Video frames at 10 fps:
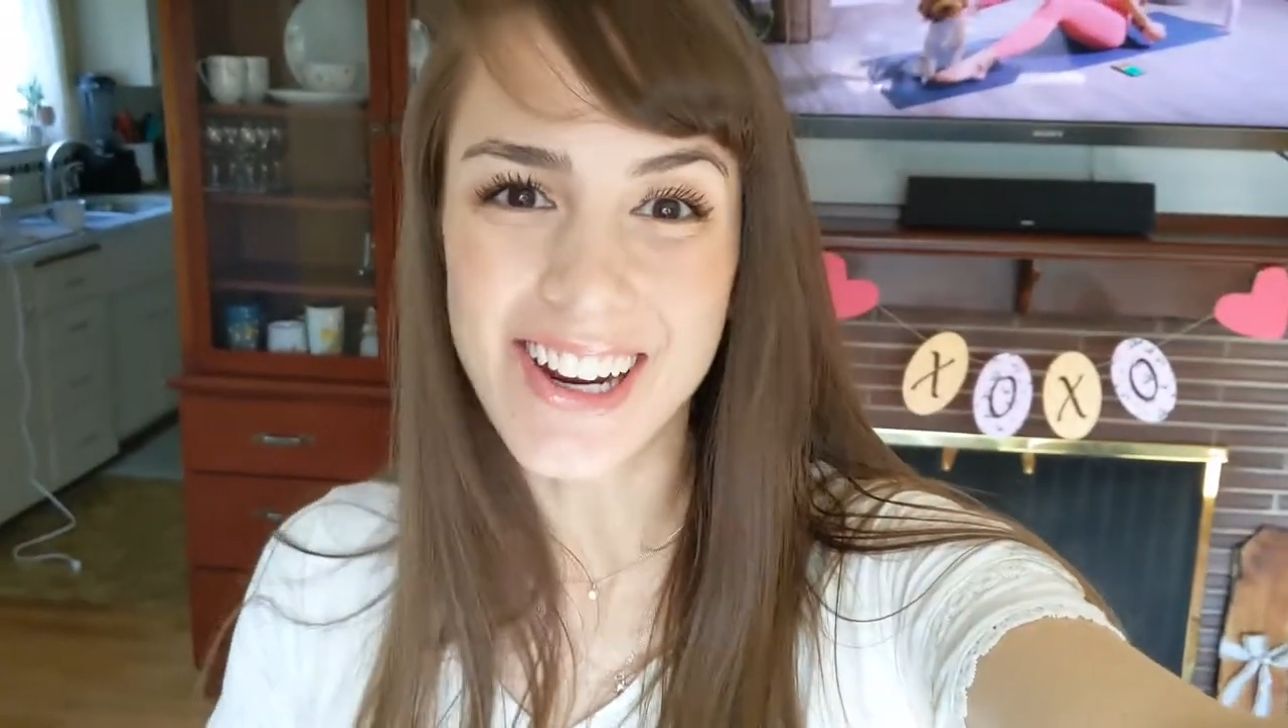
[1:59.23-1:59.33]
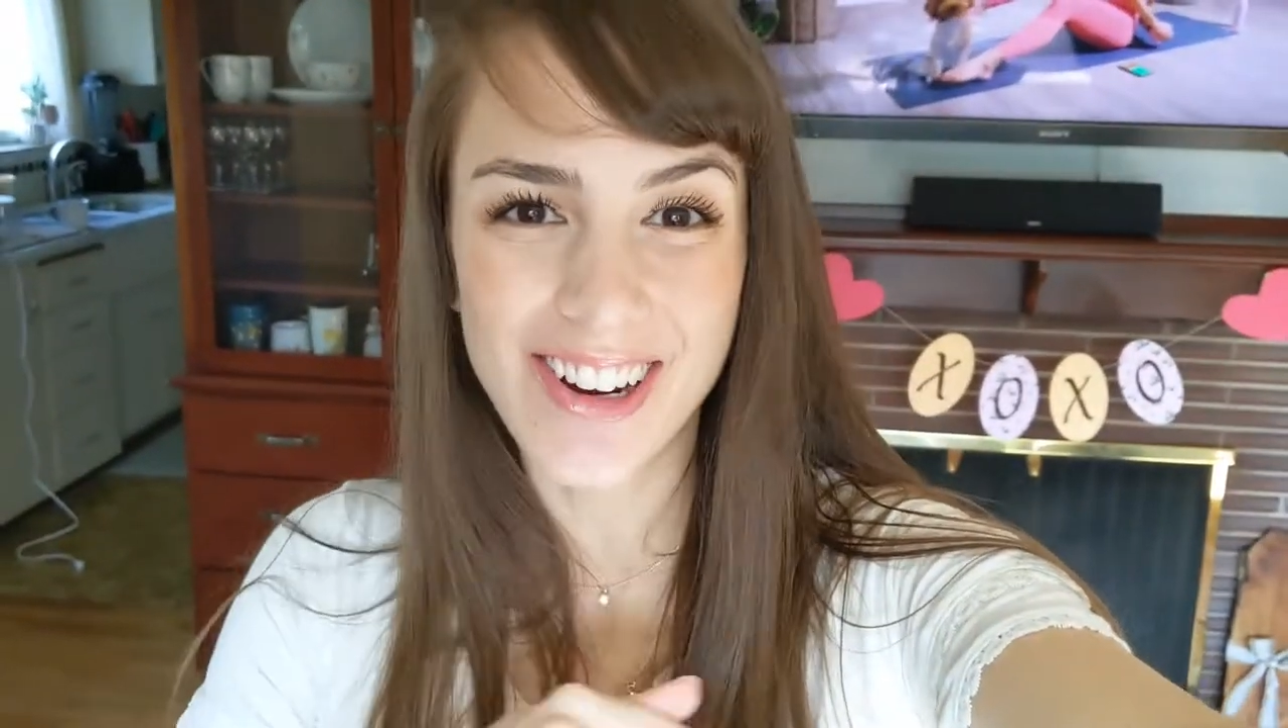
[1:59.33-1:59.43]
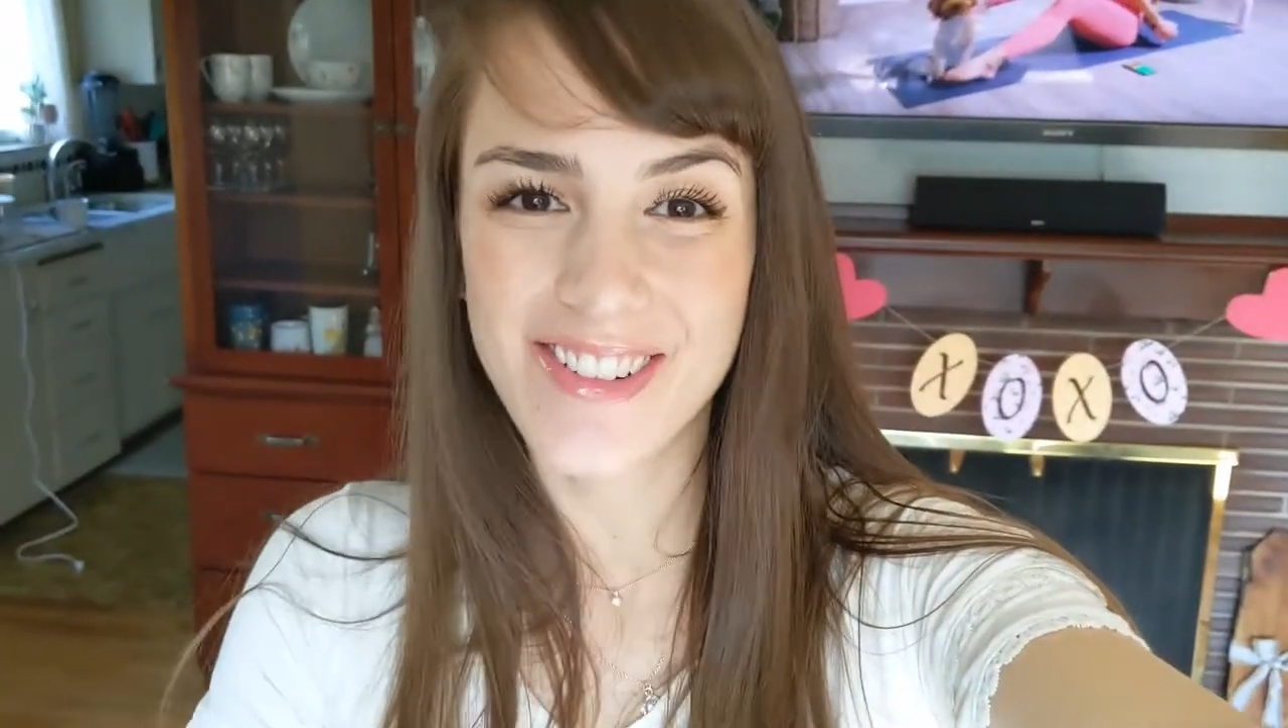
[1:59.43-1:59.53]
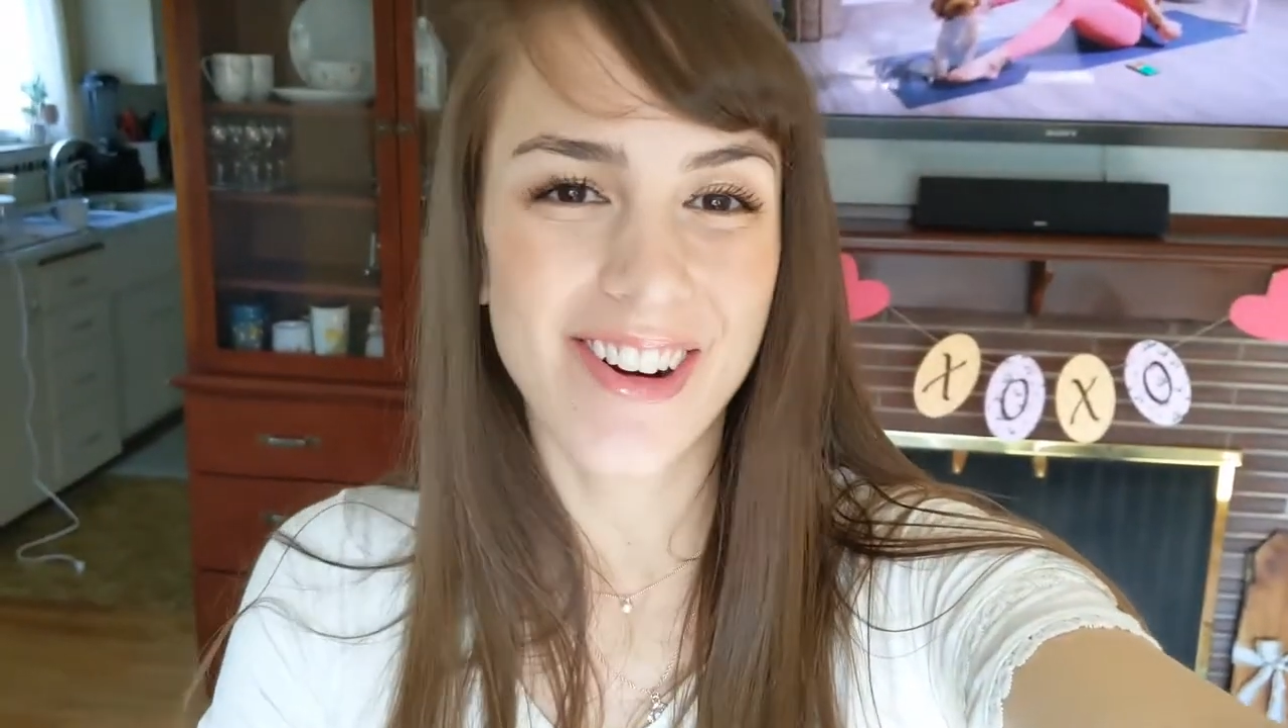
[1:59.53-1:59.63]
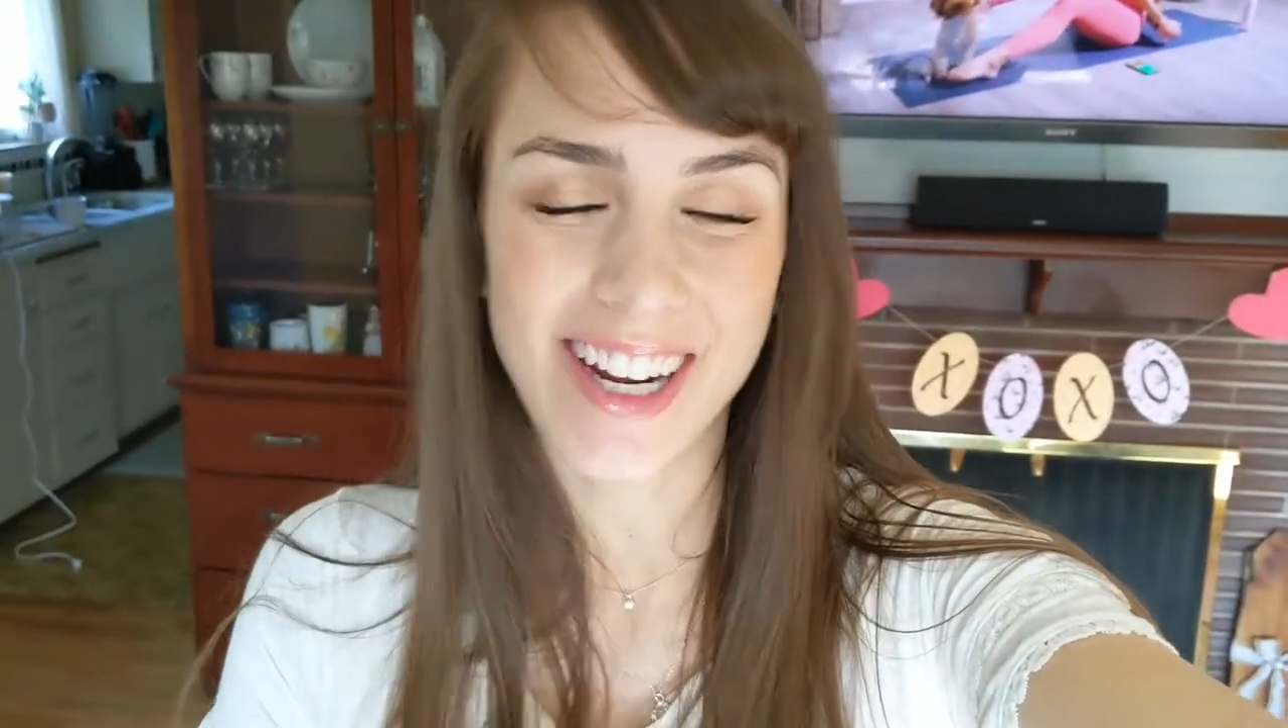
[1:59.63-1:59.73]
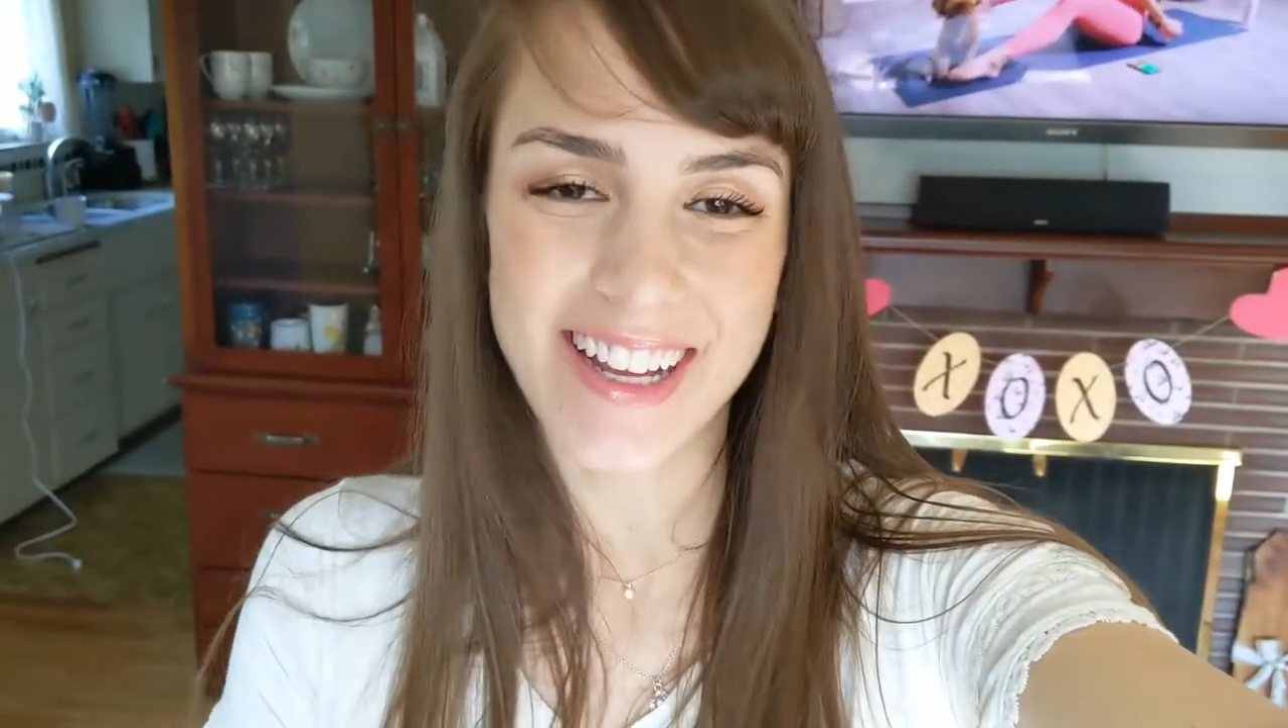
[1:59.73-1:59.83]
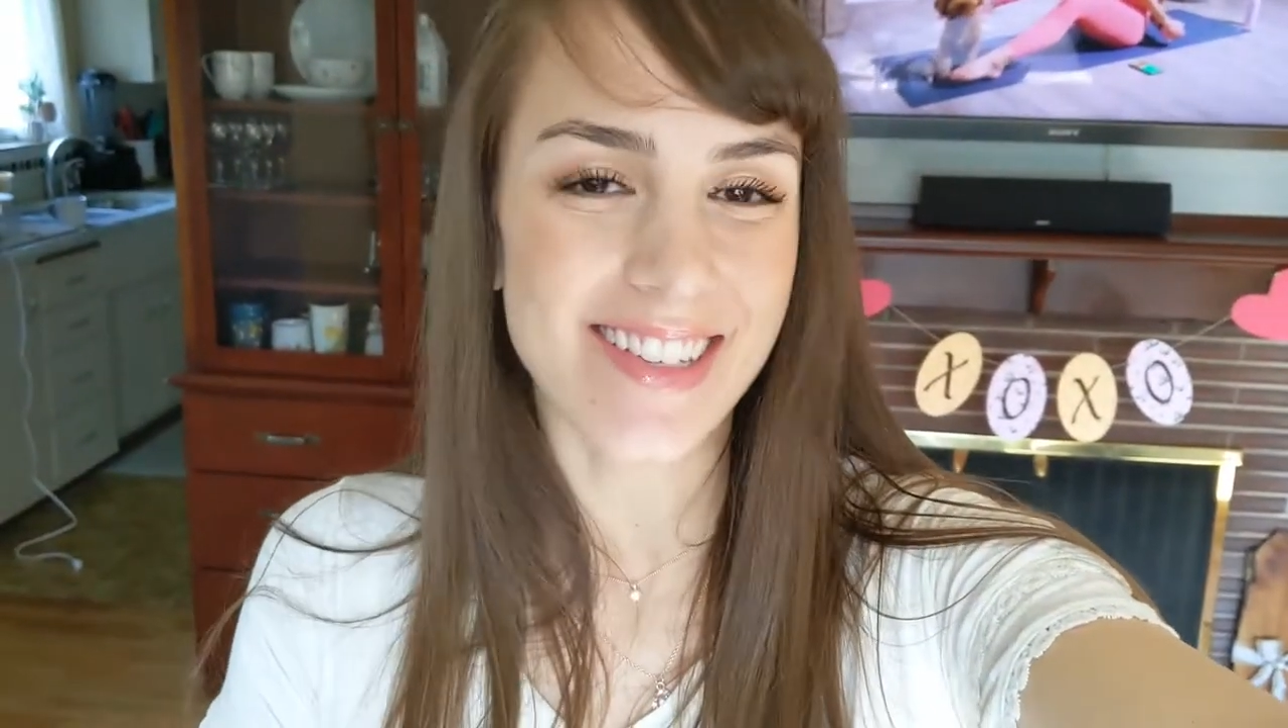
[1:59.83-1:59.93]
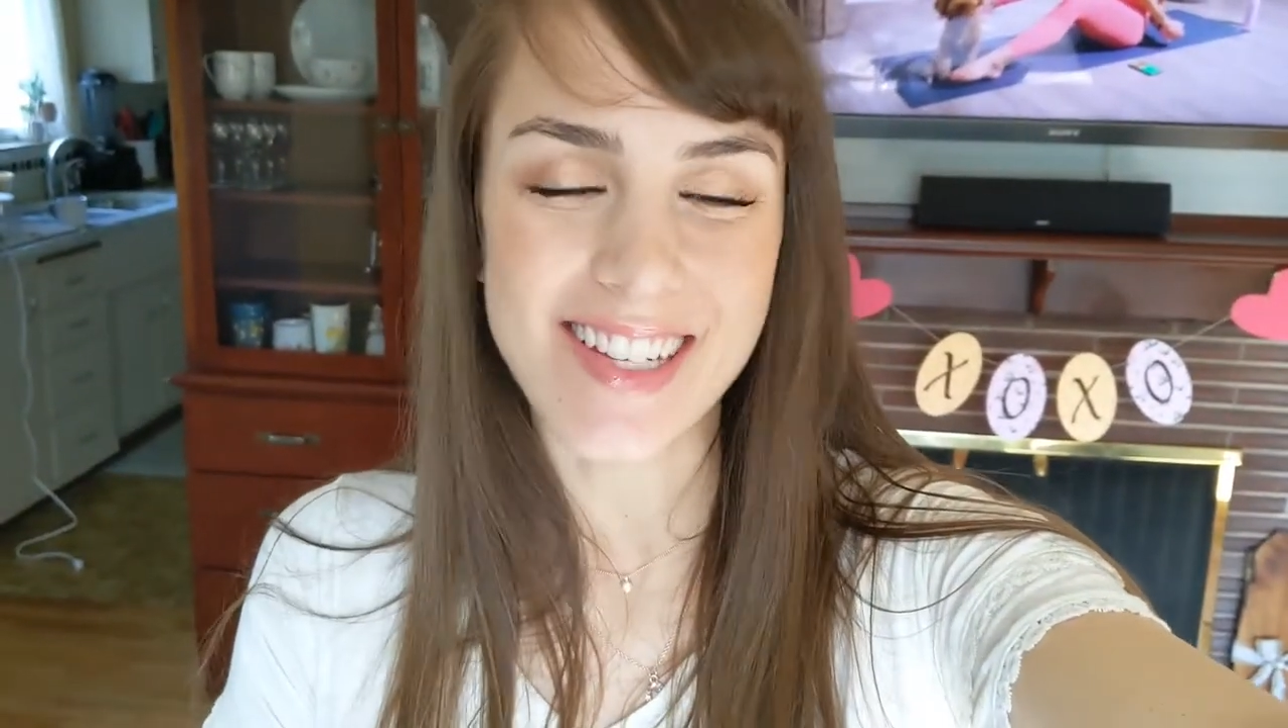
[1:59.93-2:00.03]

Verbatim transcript: her workouts